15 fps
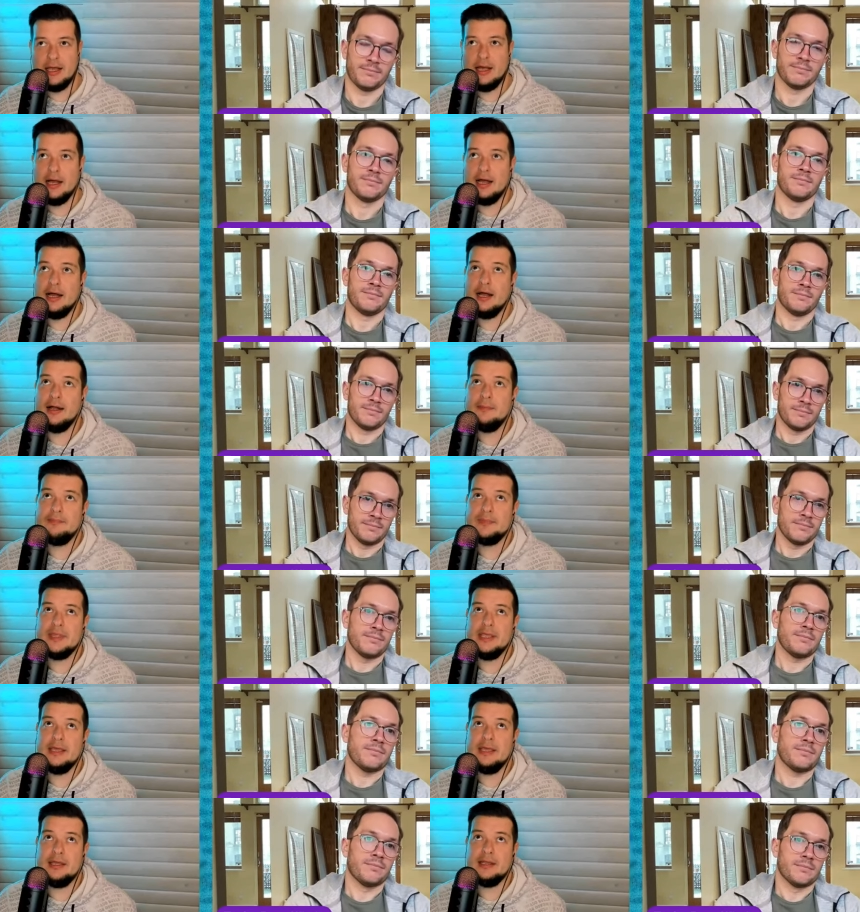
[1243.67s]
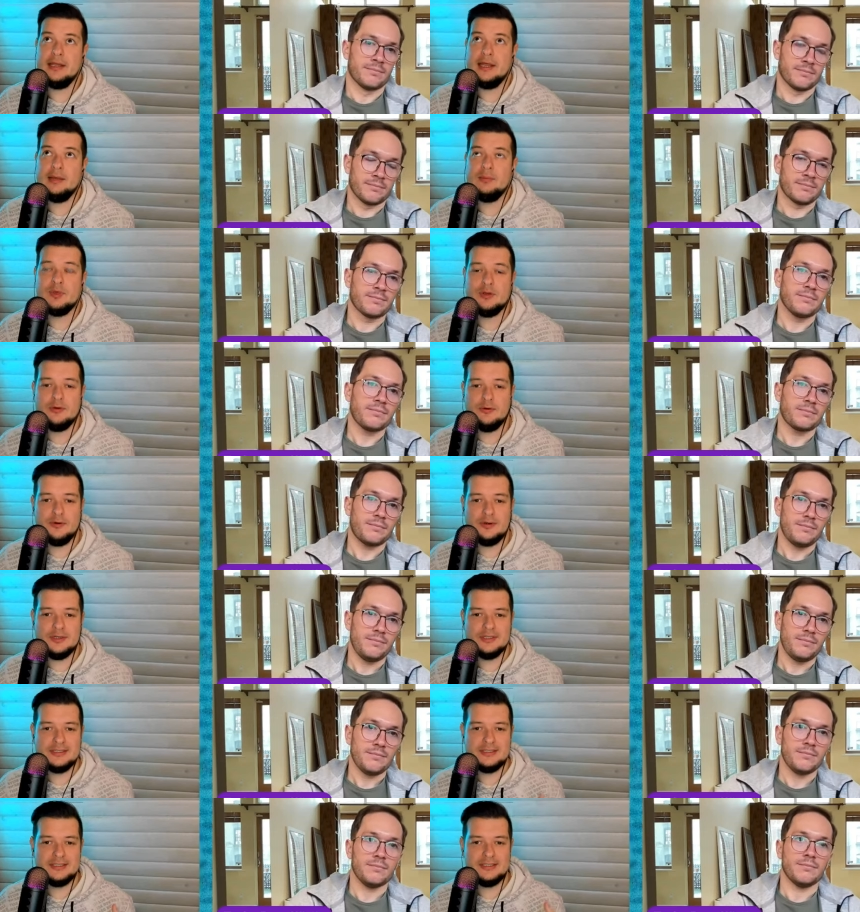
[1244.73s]
Speaker 1: Um, and I'm
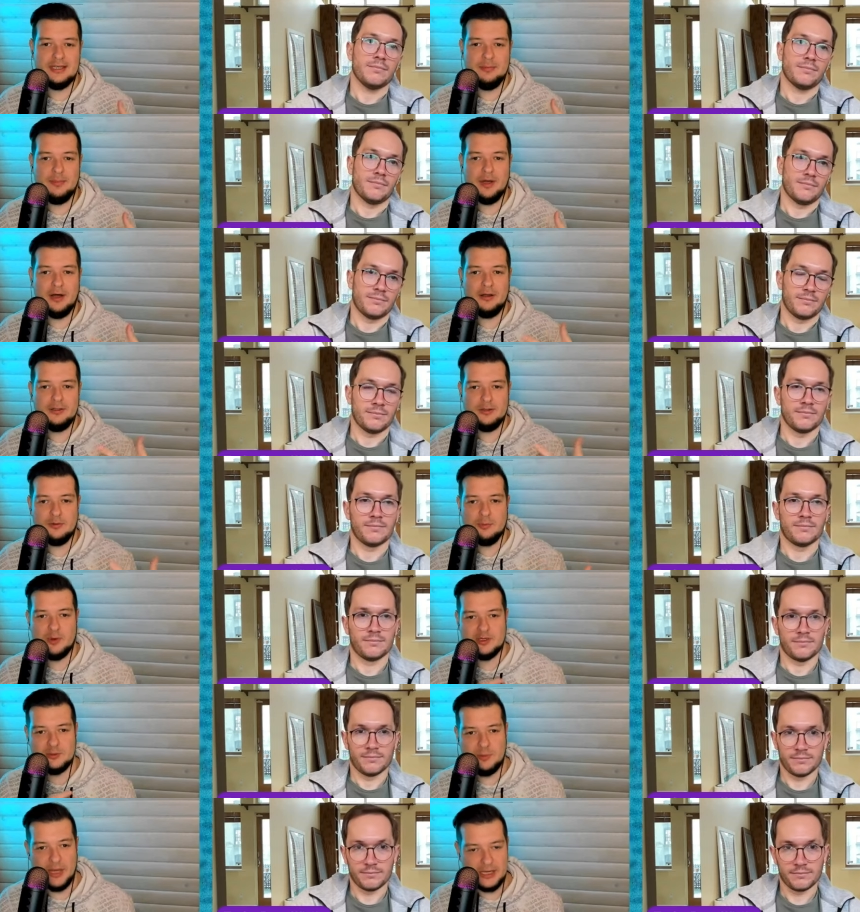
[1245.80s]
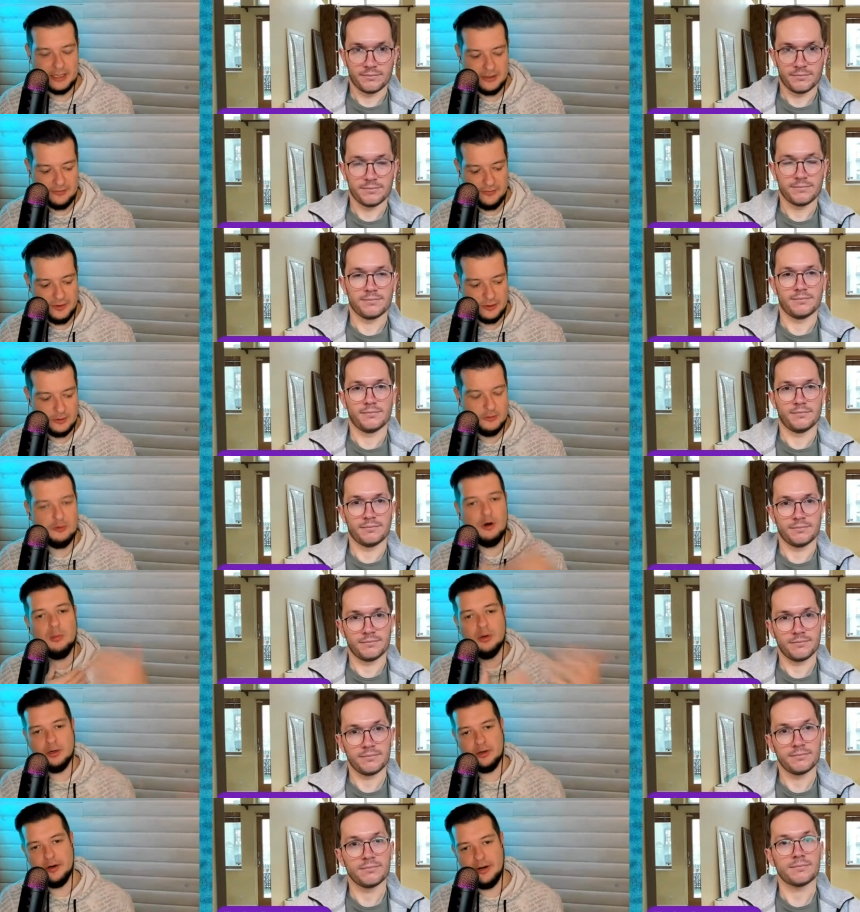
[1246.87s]
curious about your perspective on
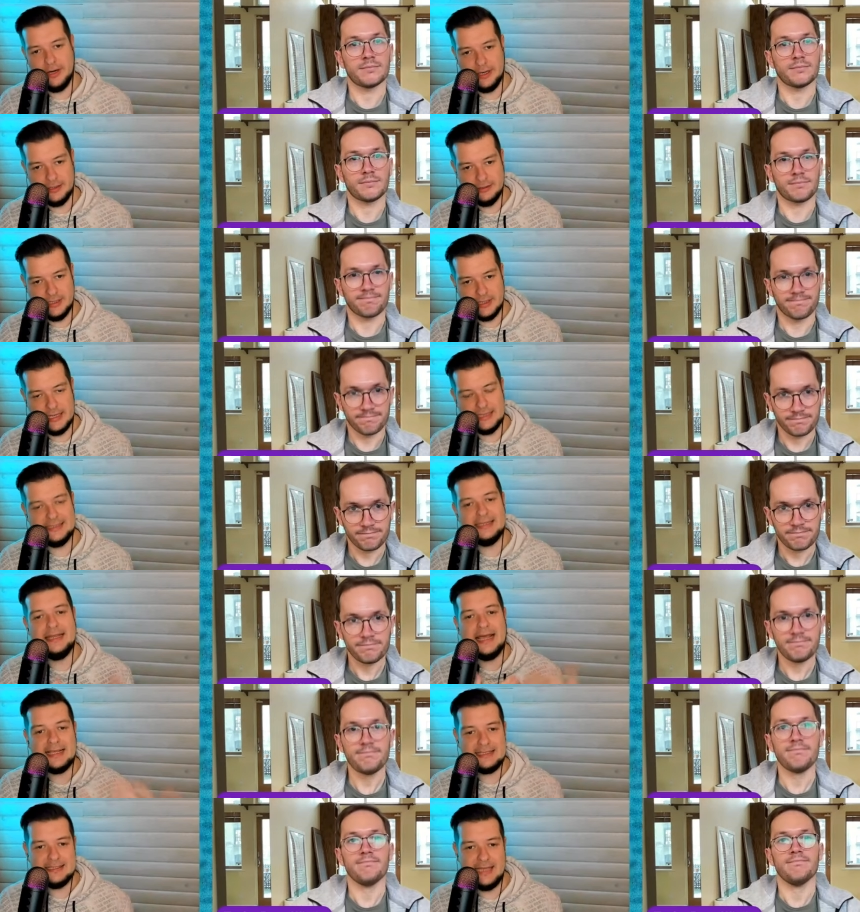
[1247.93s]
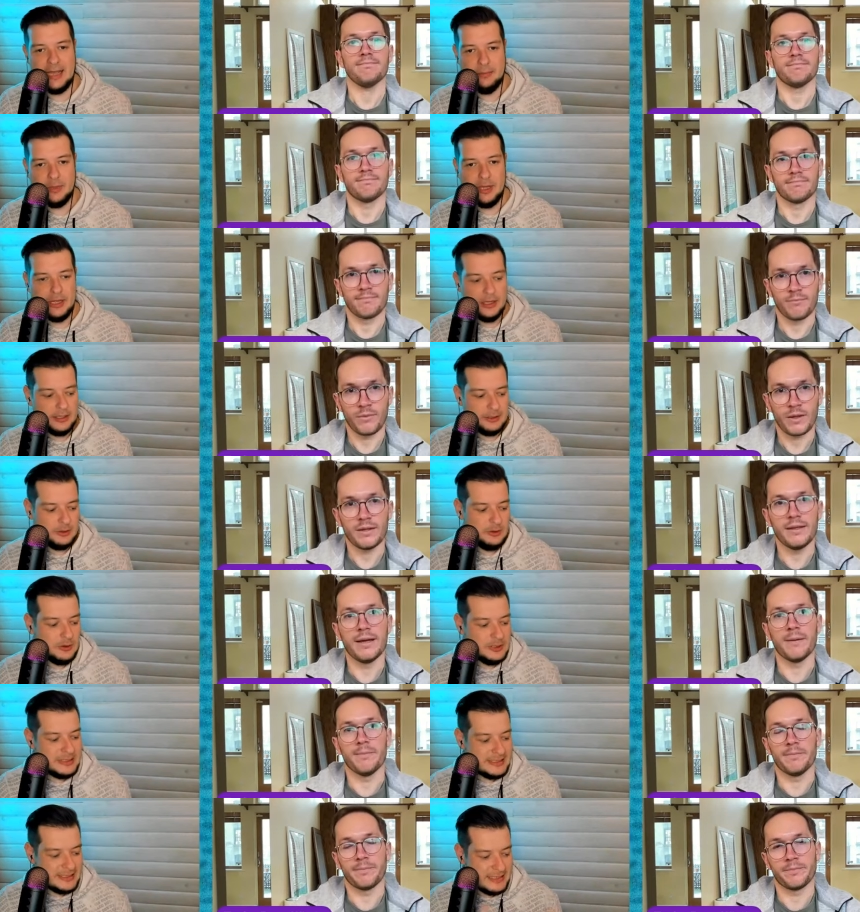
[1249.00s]
global hiring, like as a next step. Do you
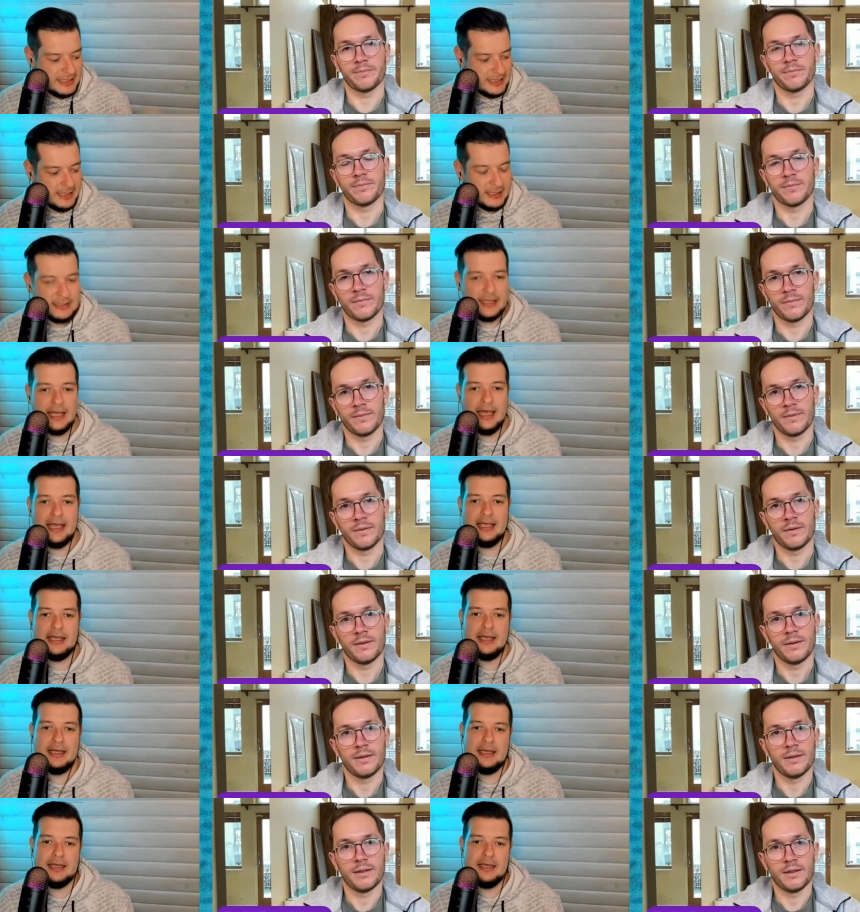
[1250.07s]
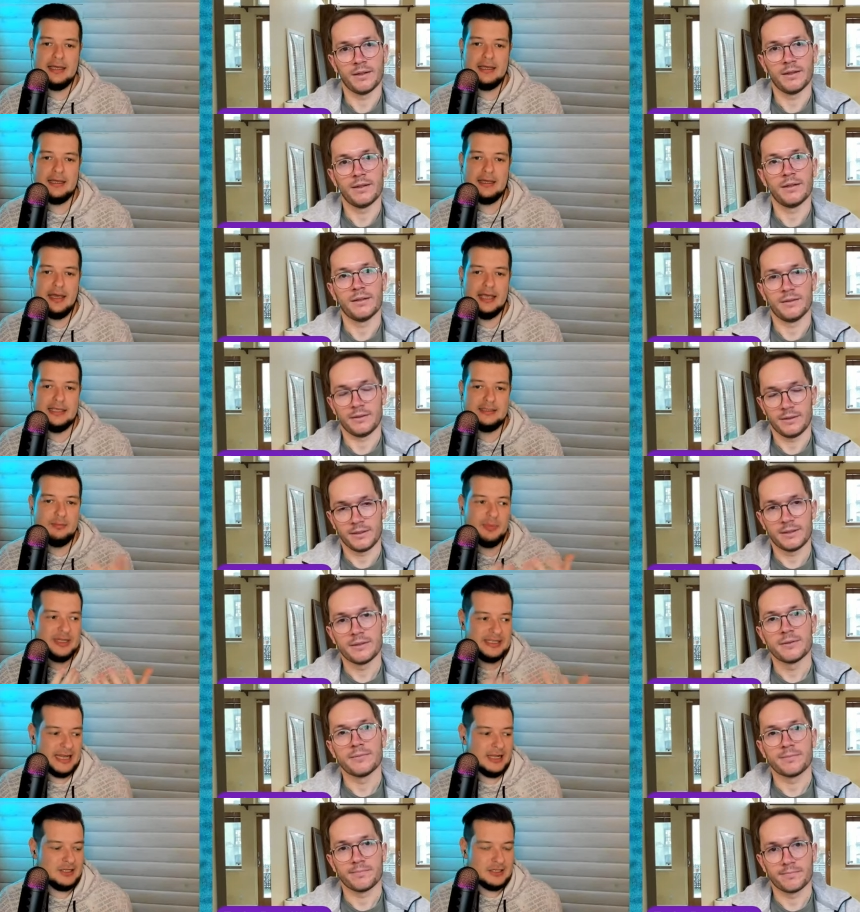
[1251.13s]
see it uh, as a
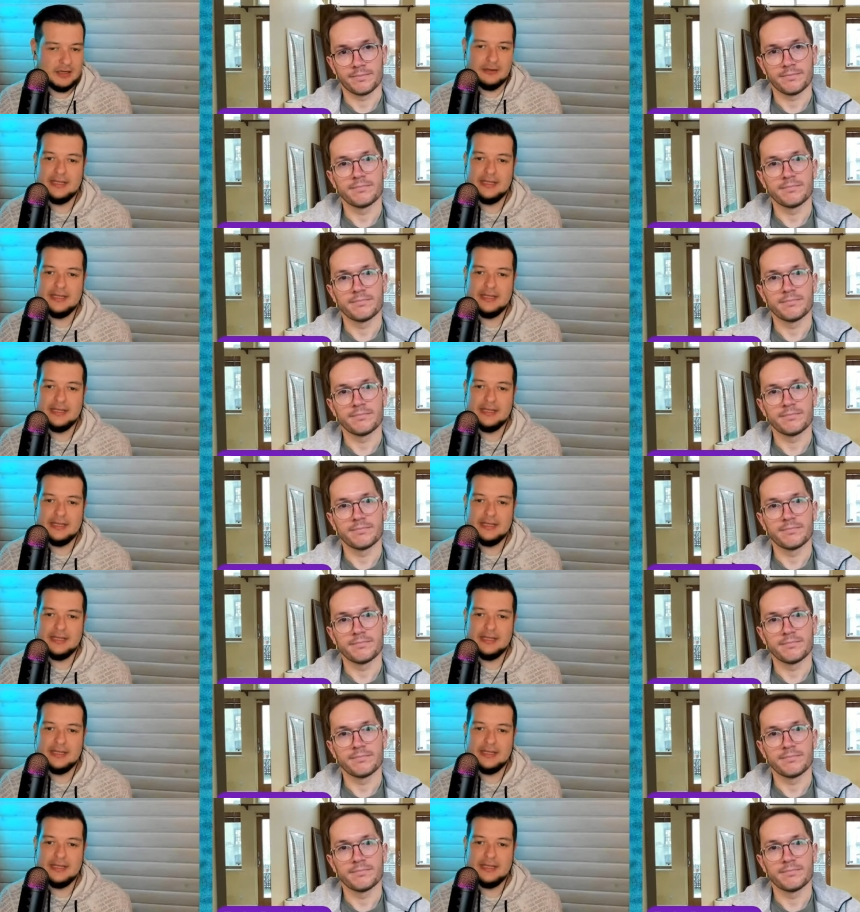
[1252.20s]
potential